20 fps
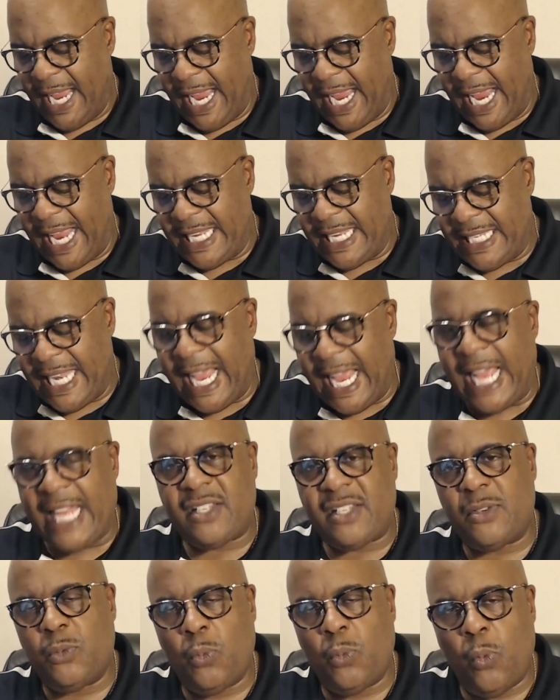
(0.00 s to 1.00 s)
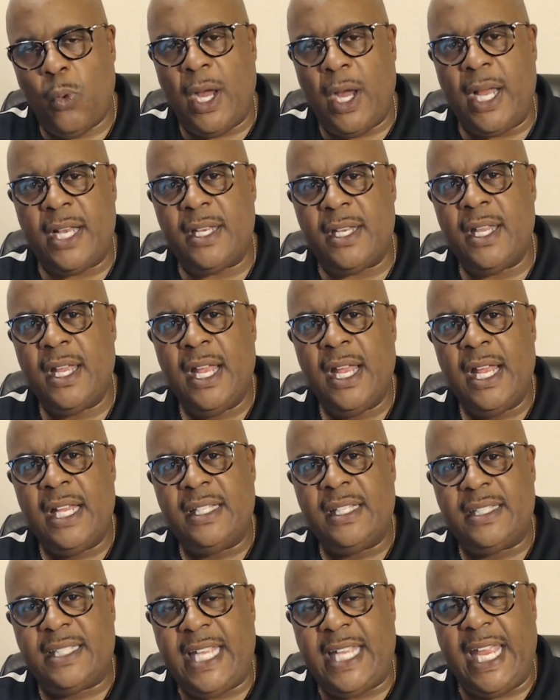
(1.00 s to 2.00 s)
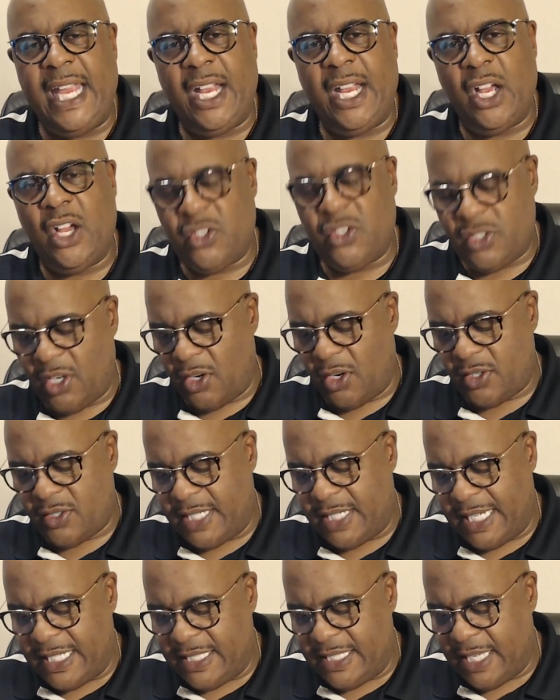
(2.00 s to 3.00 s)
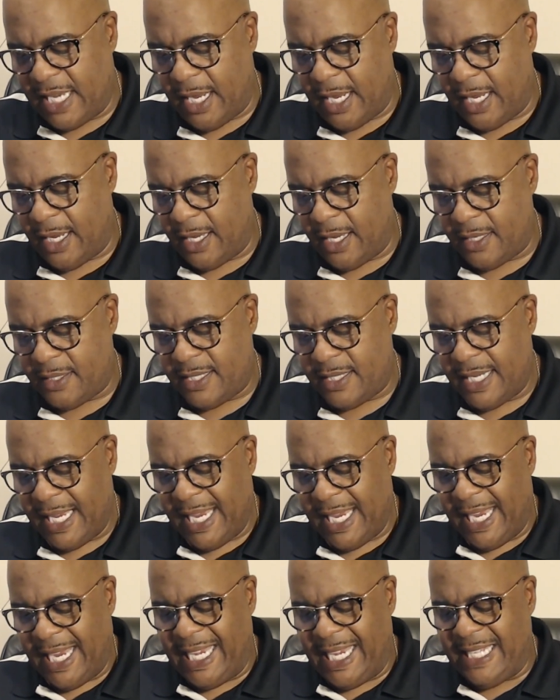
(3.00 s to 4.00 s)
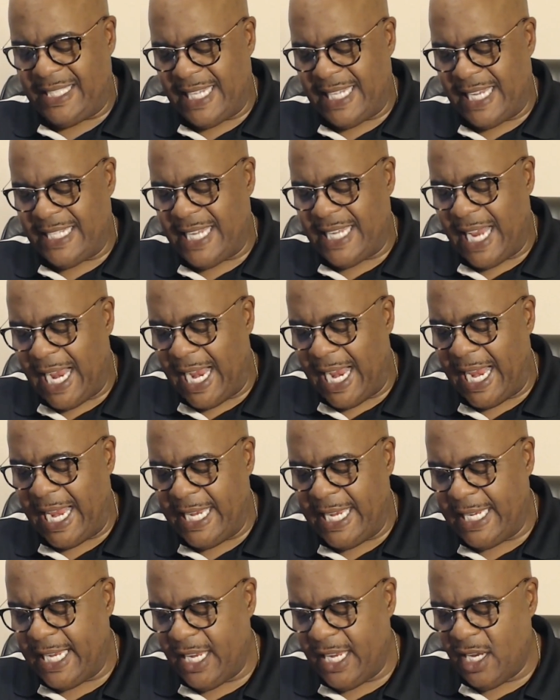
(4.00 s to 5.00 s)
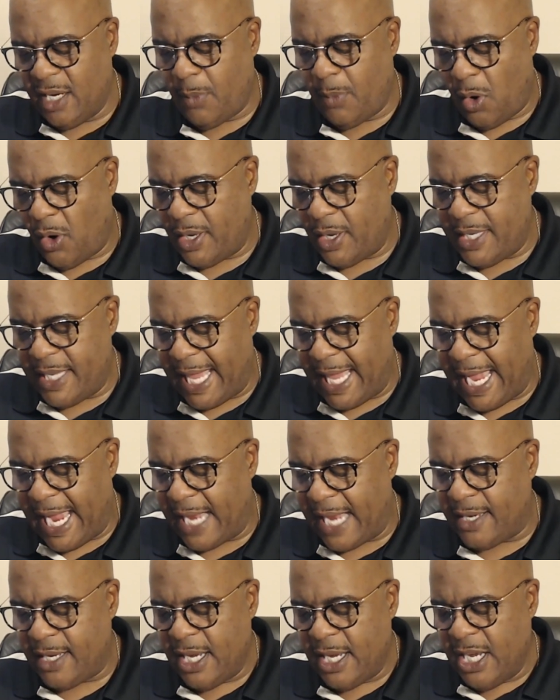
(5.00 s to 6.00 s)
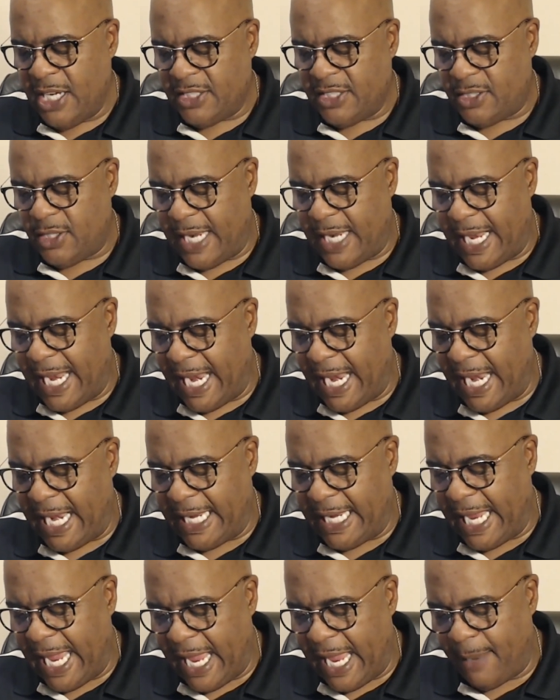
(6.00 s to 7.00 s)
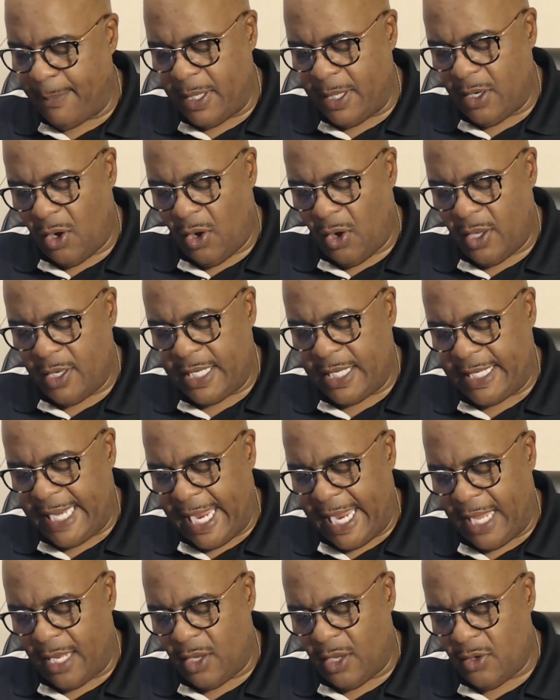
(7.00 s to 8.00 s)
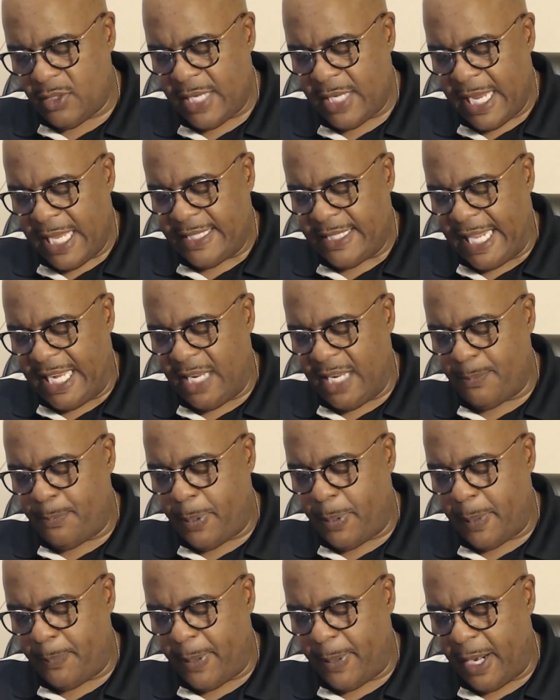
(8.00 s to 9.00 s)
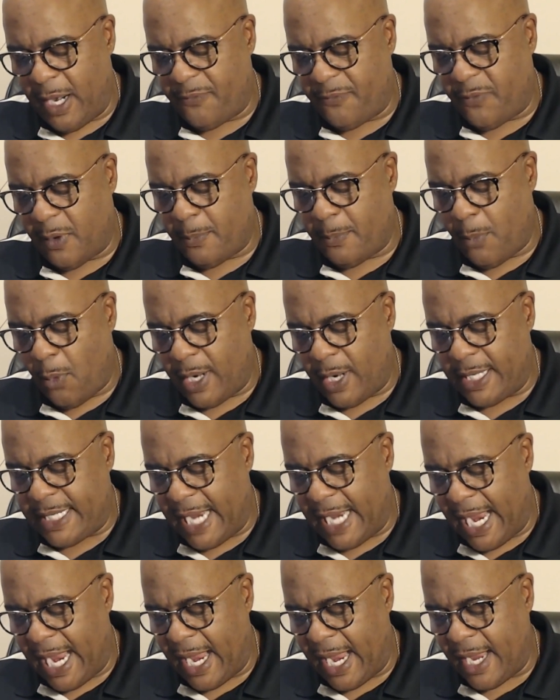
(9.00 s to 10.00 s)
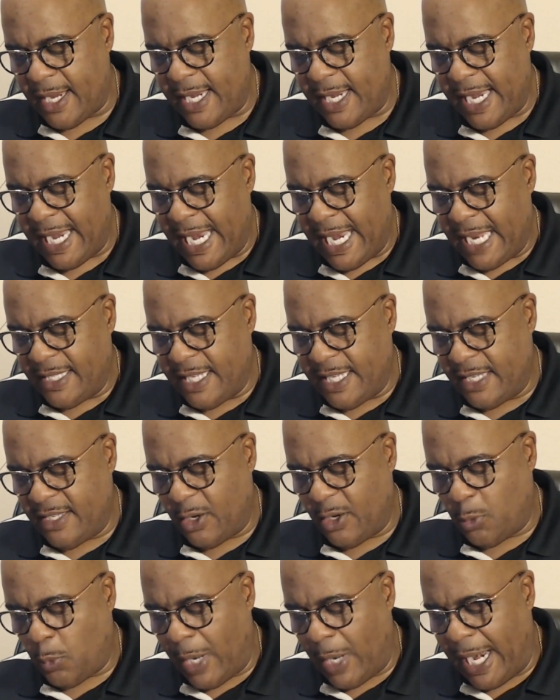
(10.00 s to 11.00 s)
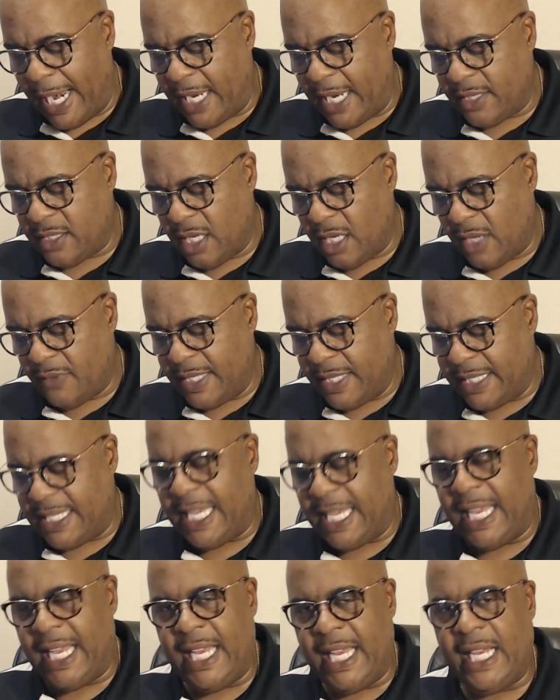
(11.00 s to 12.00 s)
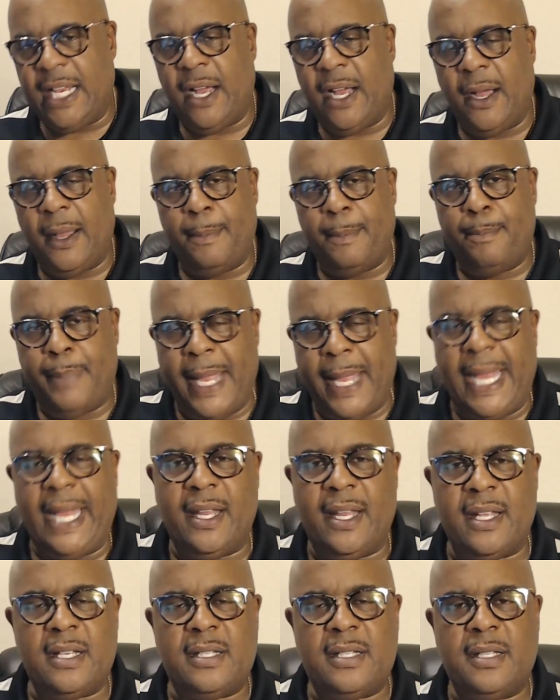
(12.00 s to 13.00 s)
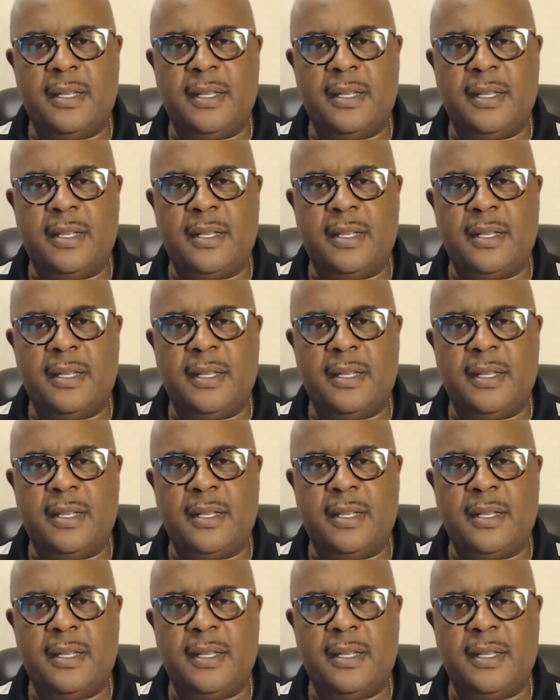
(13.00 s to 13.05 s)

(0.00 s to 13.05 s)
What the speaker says: And that's what King Xerxes does. He says, hang him on that. So they hang Haman on the gallows that he prepared for Mordecai. Then the wrath of the king abated.